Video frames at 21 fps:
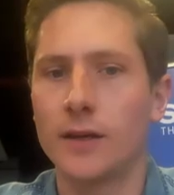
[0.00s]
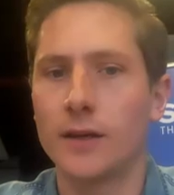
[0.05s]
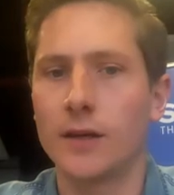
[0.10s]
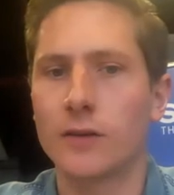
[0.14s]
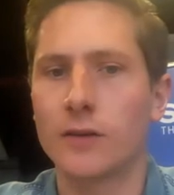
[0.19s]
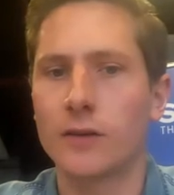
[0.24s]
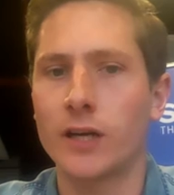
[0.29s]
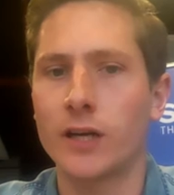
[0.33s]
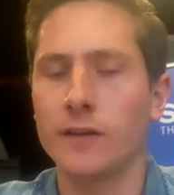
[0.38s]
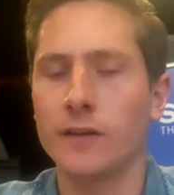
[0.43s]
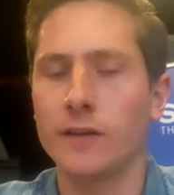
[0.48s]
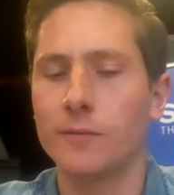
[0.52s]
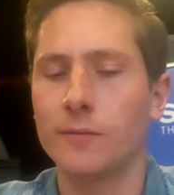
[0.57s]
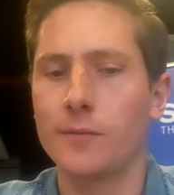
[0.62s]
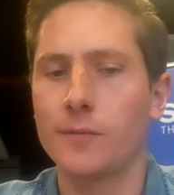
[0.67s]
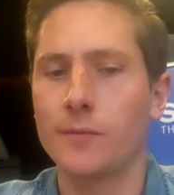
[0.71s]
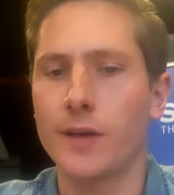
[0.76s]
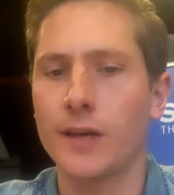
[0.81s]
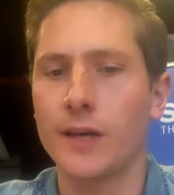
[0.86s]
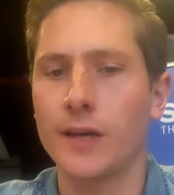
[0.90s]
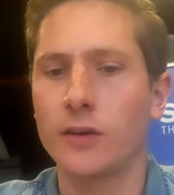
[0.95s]
All right,
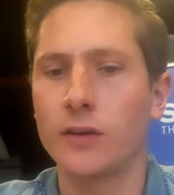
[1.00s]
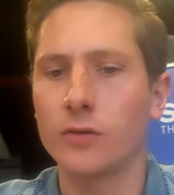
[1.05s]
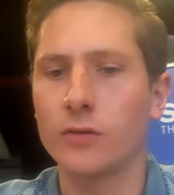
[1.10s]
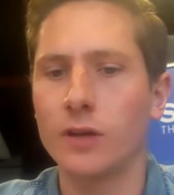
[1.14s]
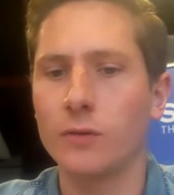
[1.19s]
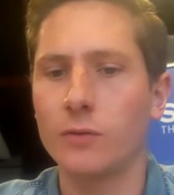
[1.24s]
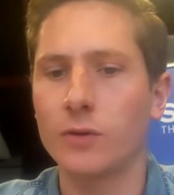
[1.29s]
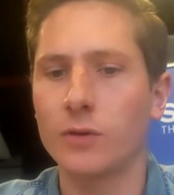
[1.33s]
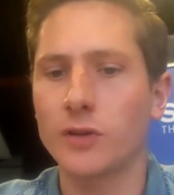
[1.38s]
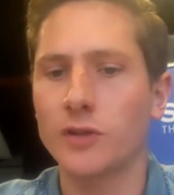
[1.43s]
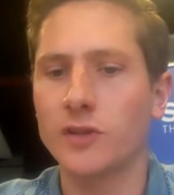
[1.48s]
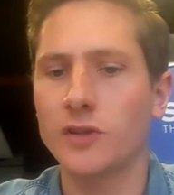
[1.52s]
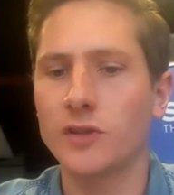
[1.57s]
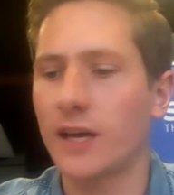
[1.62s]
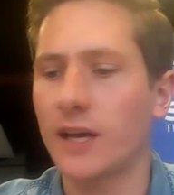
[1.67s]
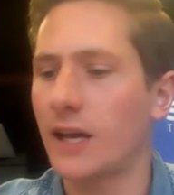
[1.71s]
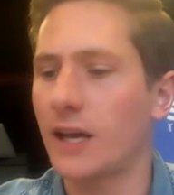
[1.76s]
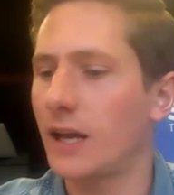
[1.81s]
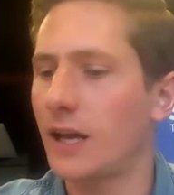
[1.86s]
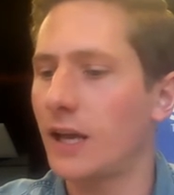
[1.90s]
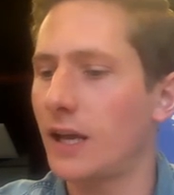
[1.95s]
thank you. That was
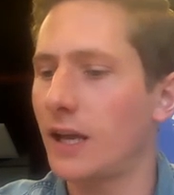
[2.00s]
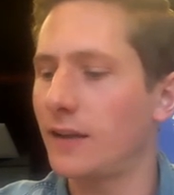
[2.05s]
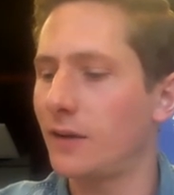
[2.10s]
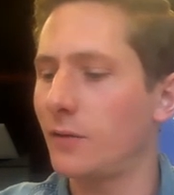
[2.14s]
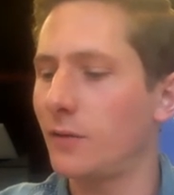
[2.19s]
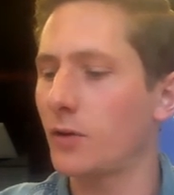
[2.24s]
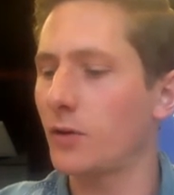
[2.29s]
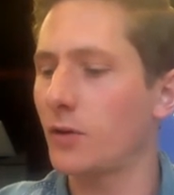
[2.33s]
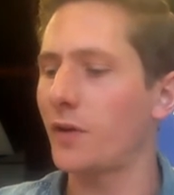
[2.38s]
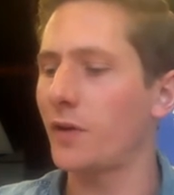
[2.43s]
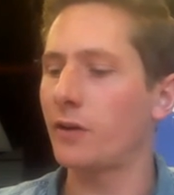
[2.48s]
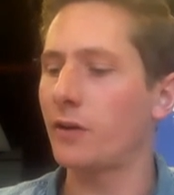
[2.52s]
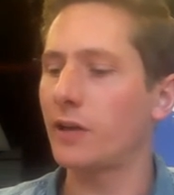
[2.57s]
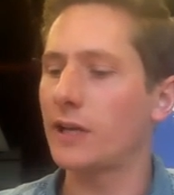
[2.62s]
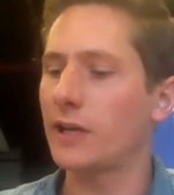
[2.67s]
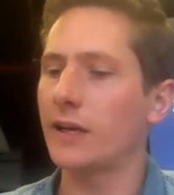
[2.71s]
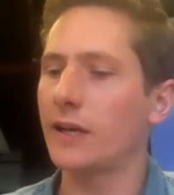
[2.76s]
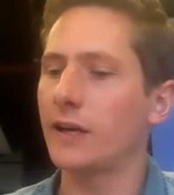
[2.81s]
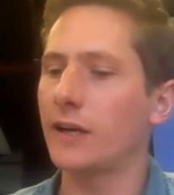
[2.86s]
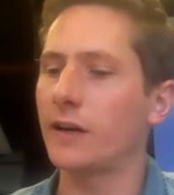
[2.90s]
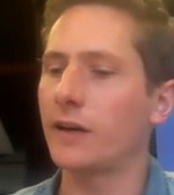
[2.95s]
very
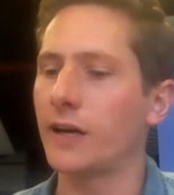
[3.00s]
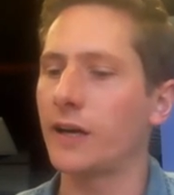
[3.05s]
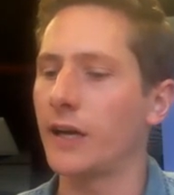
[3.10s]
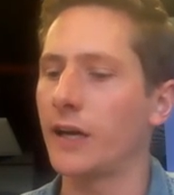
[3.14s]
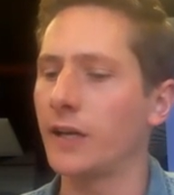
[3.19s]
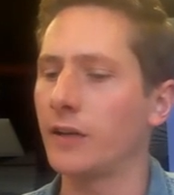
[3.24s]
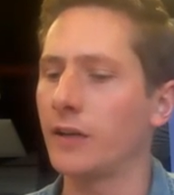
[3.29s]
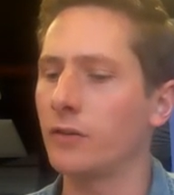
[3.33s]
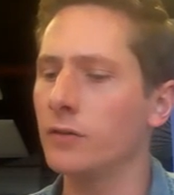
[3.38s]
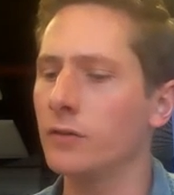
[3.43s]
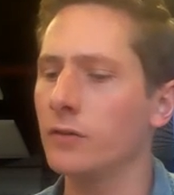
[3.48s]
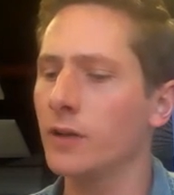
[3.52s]
clear, Jeroen.